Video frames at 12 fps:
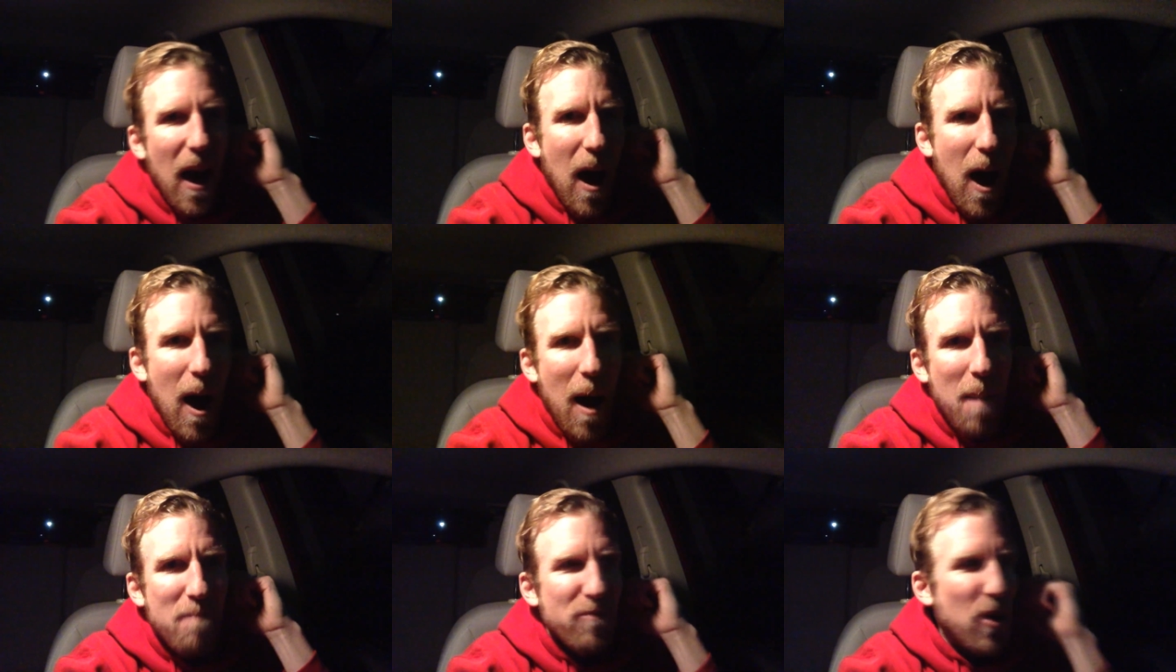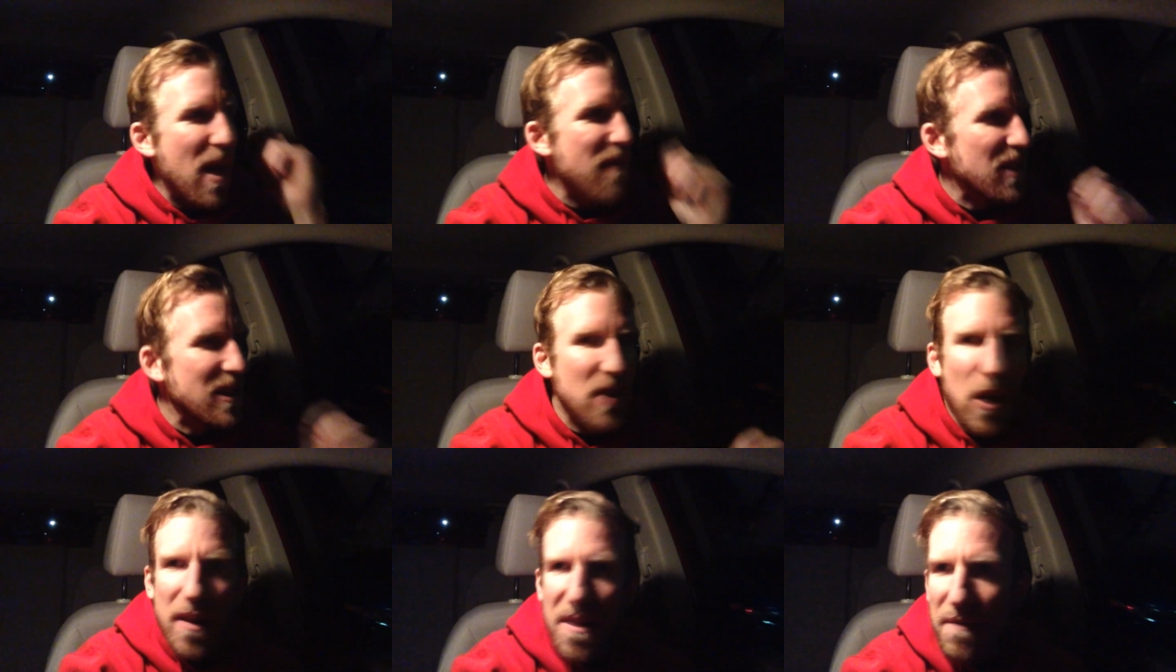Um, don't have a
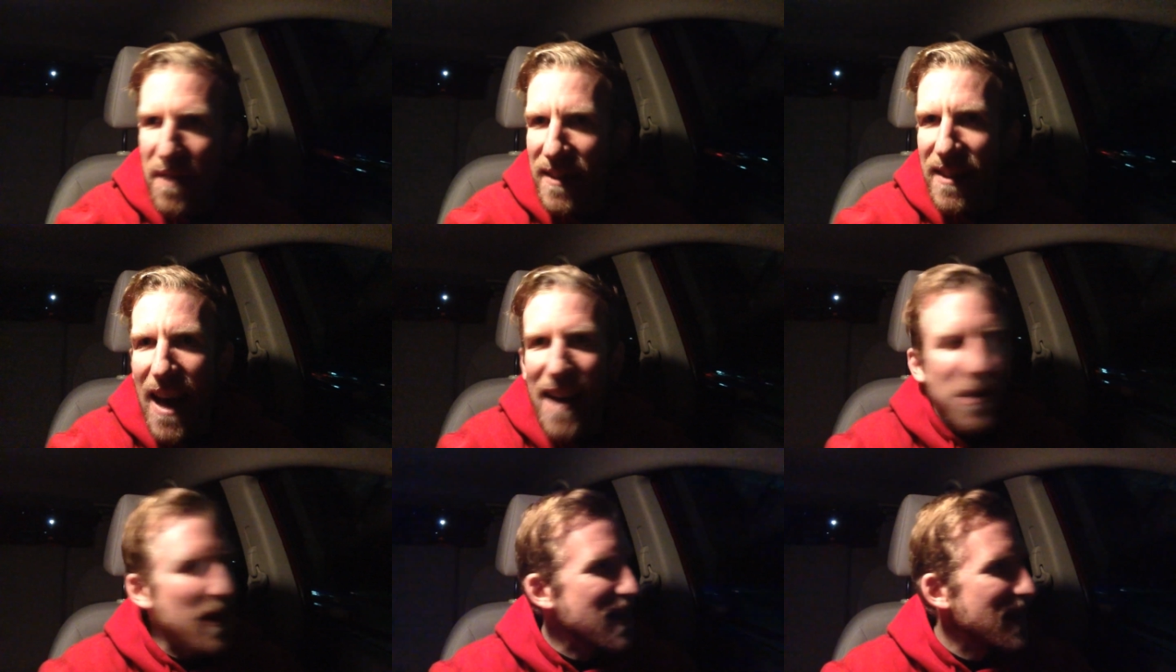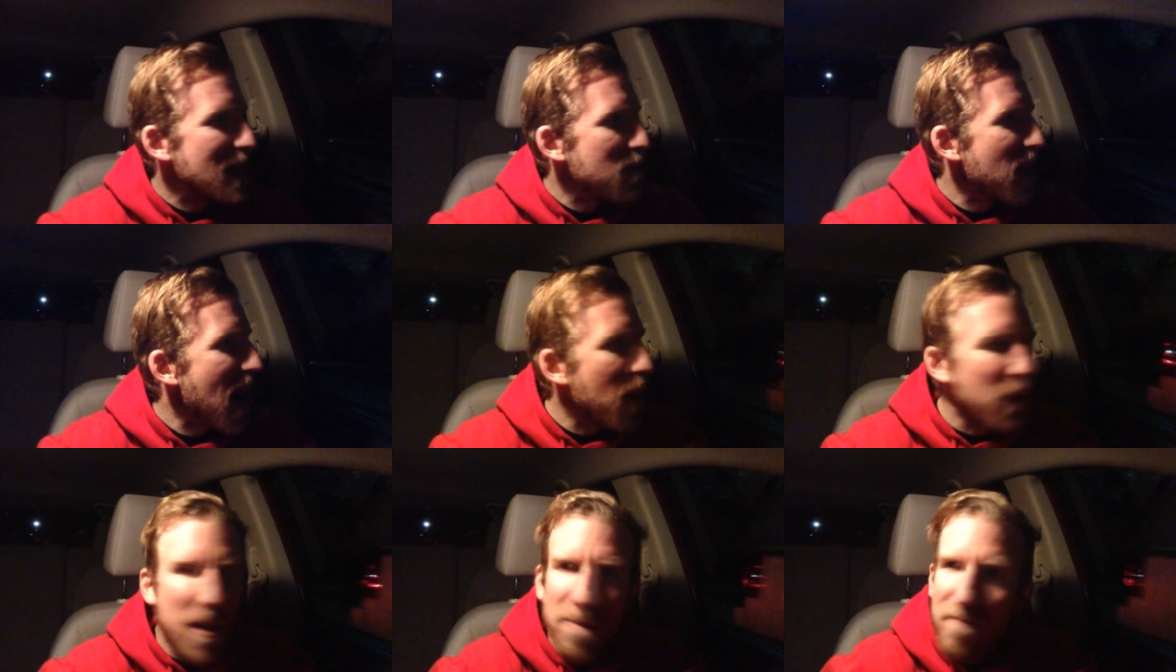guitar that fits that, so I skipped
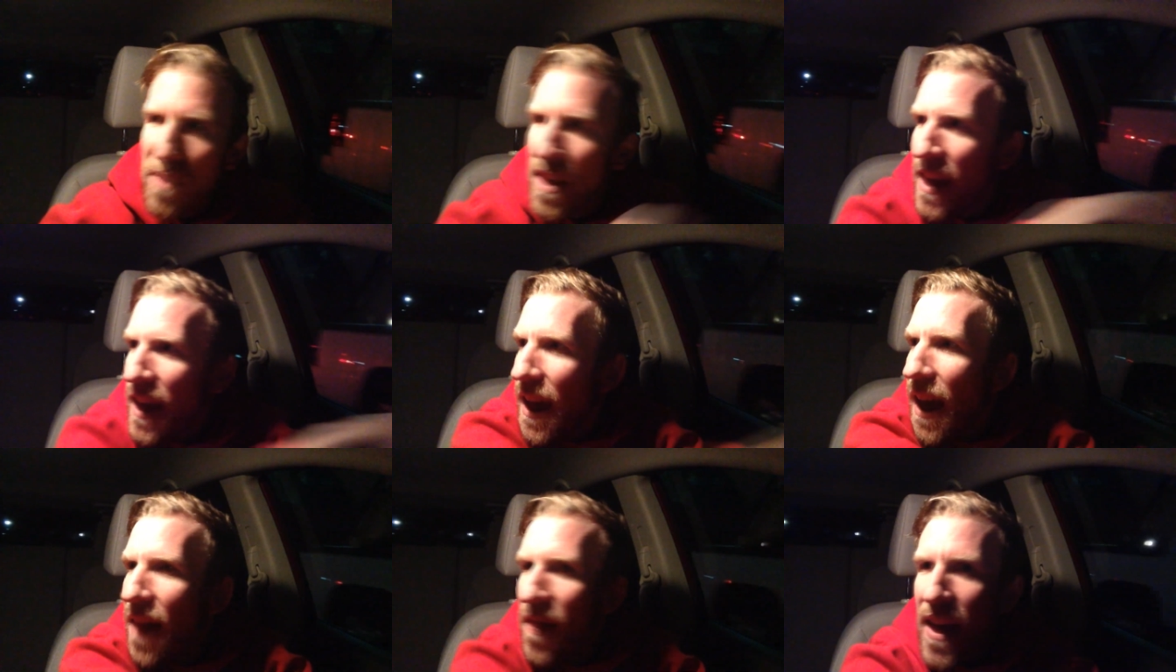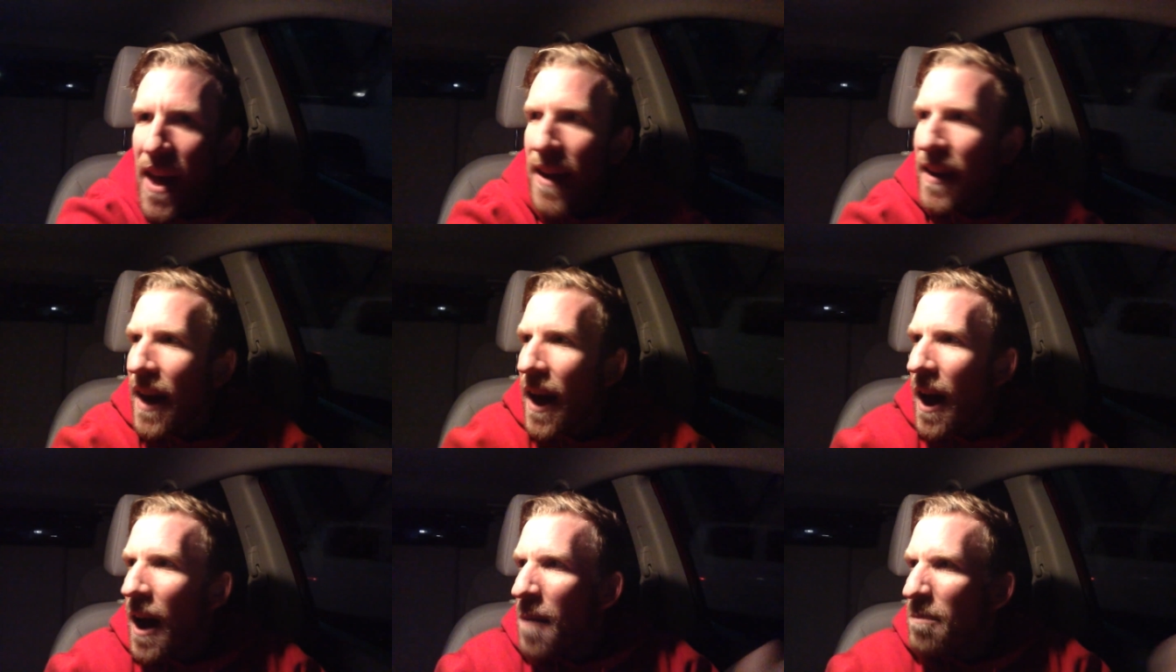that one. And then,
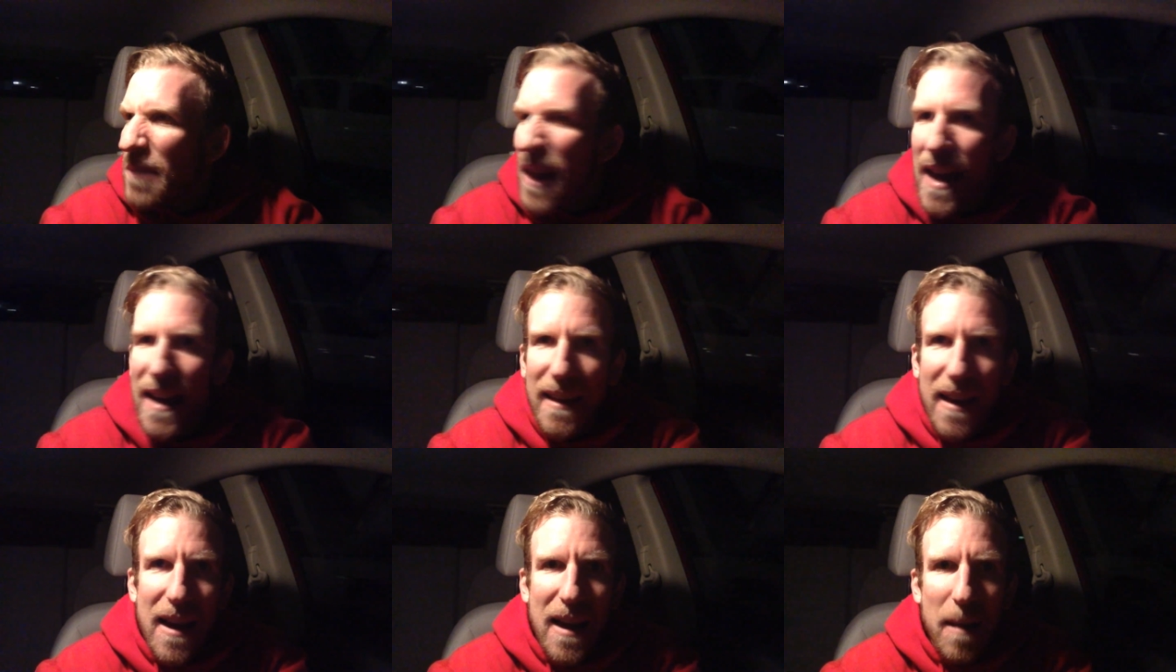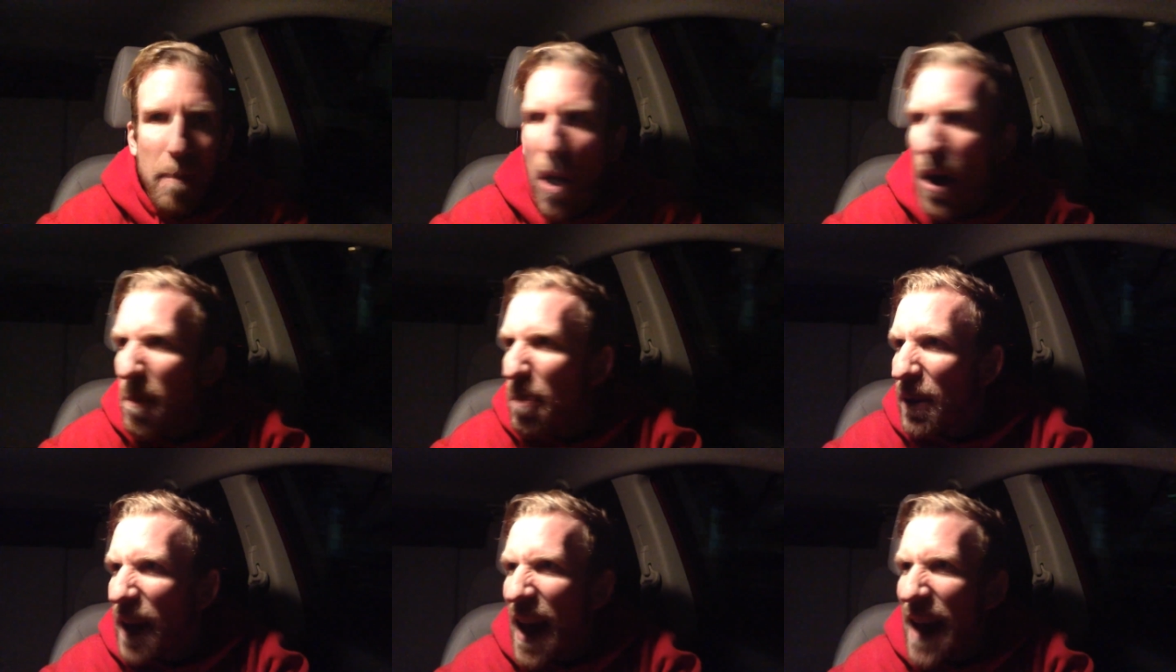um, like uh, a potted
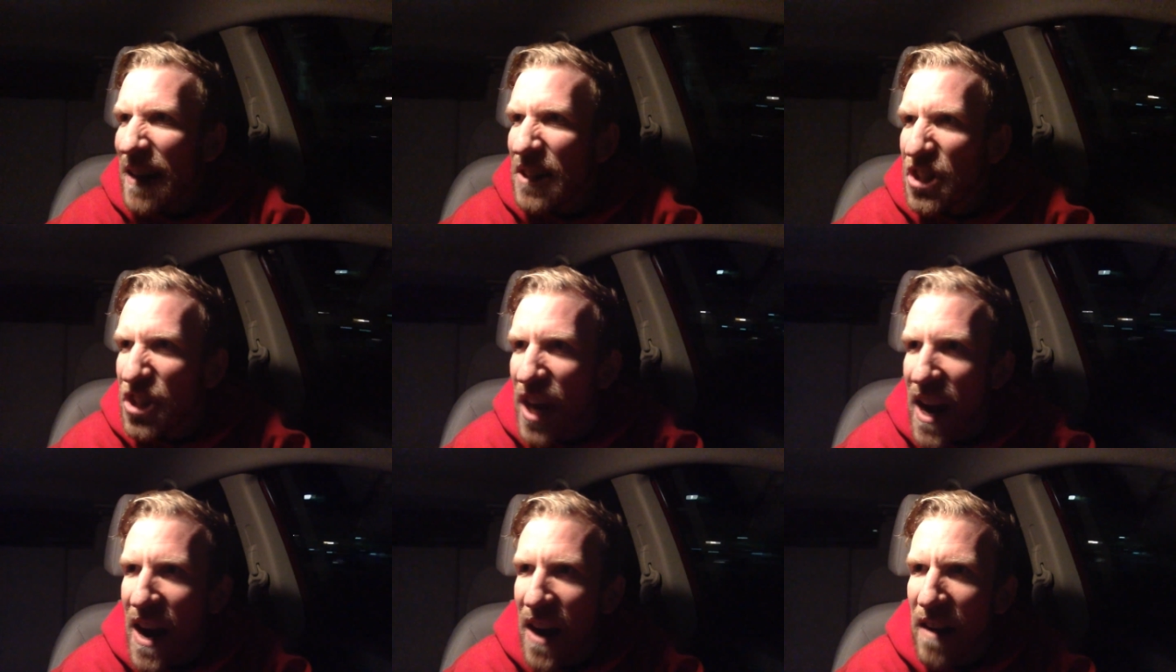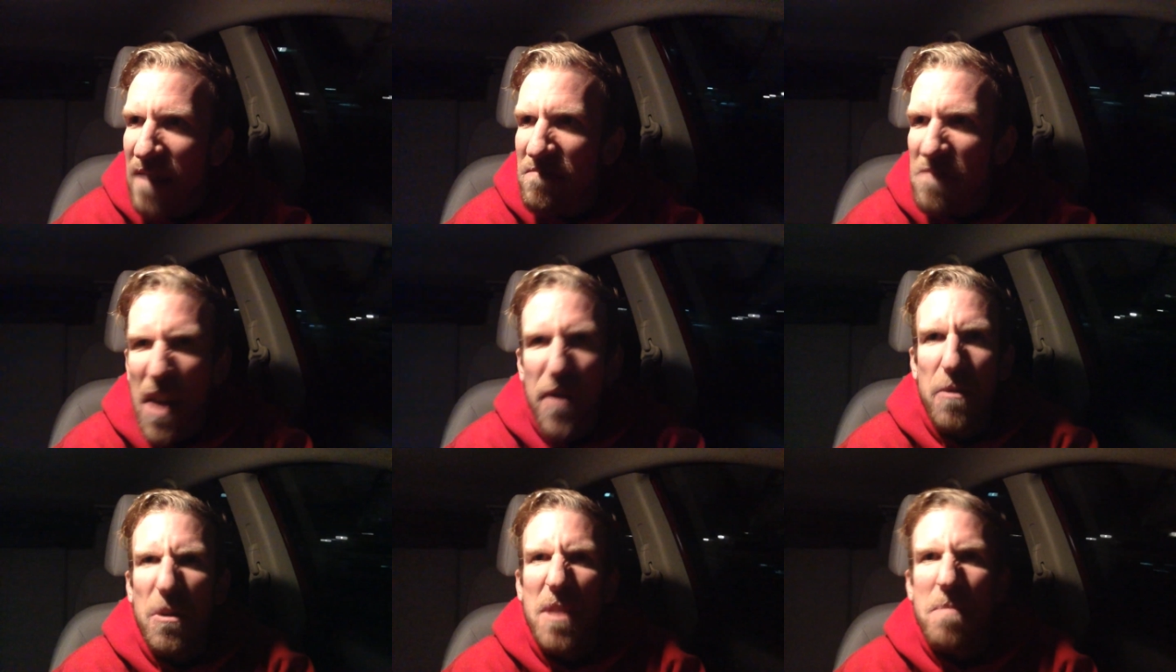plant and a chair.
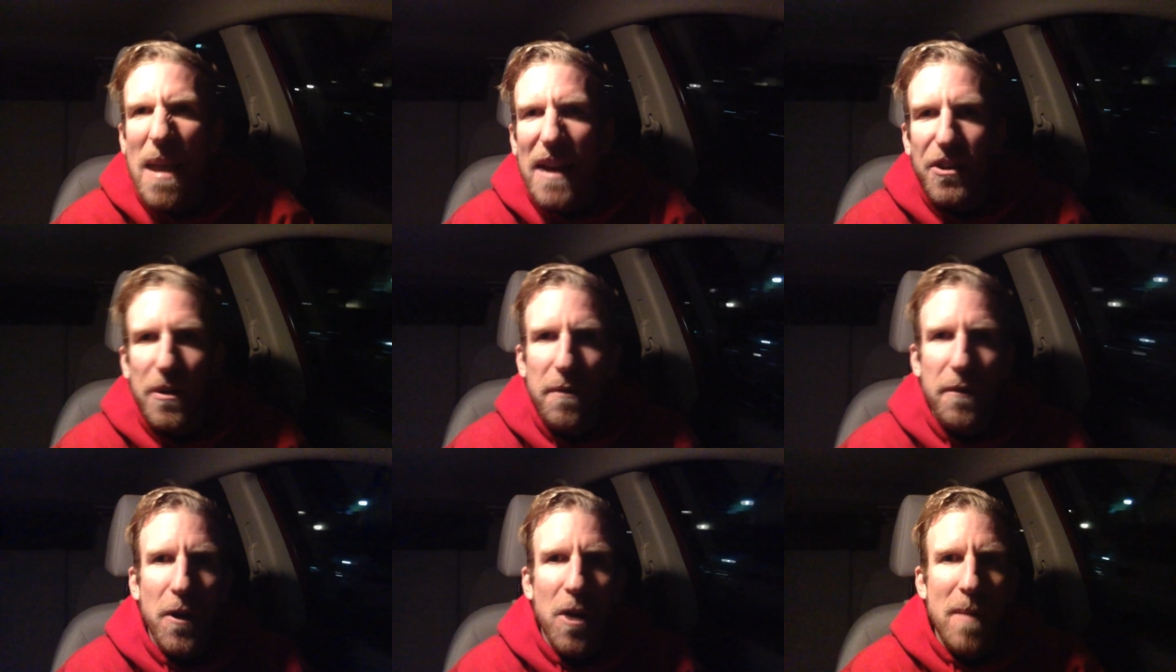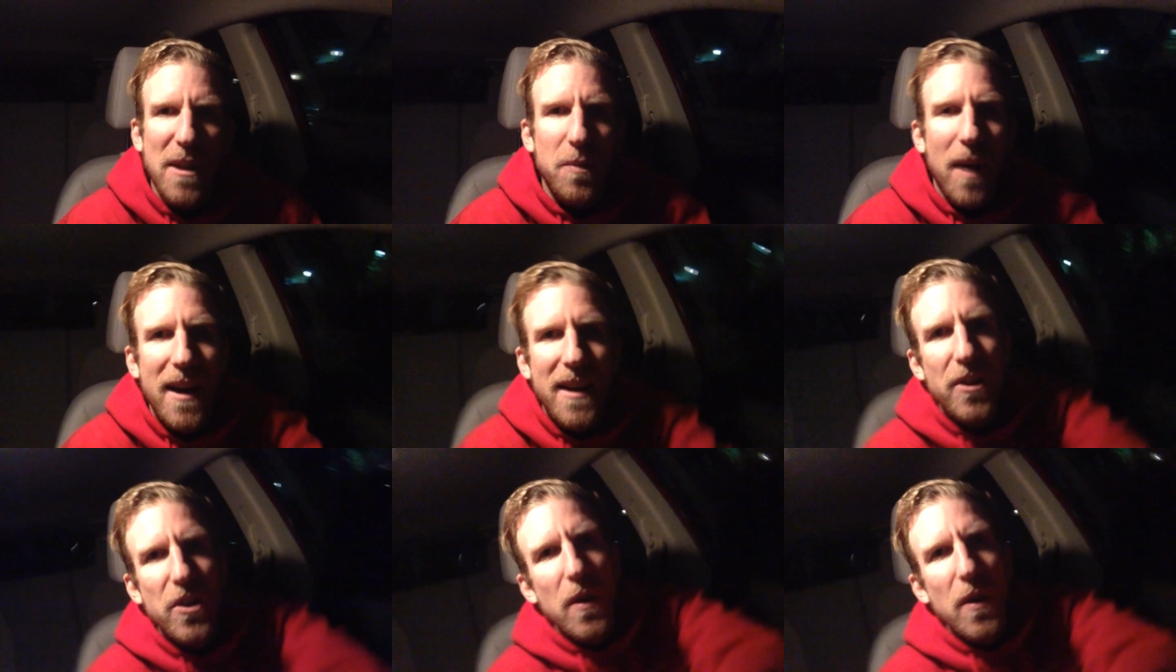Nothing really major to film. That's why I didn't